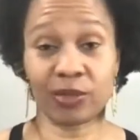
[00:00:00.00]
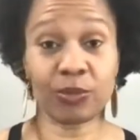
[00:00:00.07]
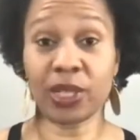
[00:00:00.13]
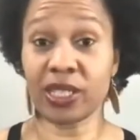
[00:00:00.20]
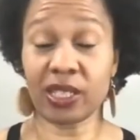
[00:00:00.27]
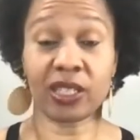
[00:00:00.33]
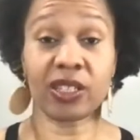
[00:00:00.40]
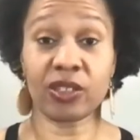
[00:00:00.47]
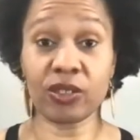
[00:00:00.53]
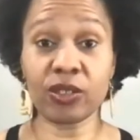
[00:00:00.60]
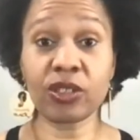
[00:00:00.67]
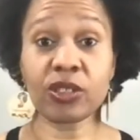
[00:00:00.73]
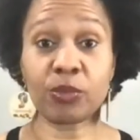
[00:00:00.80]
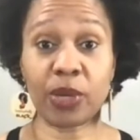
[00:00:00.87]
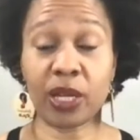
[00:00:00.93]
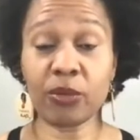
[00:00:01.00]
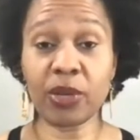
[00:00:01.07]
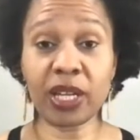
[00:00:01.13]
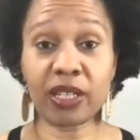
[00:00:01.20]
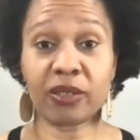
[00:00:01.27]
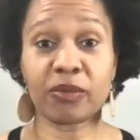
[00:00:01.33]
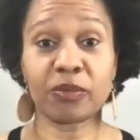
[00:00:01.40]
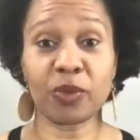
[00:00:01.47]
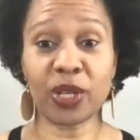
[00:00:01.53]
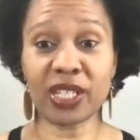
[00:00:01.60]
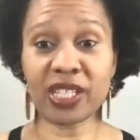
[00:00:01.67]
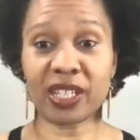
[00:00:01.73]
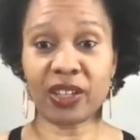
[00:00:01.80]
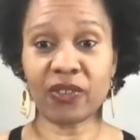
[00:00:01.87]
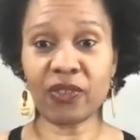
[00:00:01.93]
basically they're just man-made
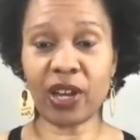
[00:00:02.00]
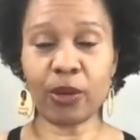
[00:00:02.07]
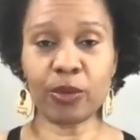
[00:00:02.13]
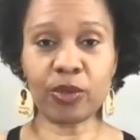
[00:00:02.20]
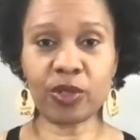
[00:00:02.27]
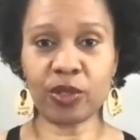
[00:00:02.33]
ways to get fiber.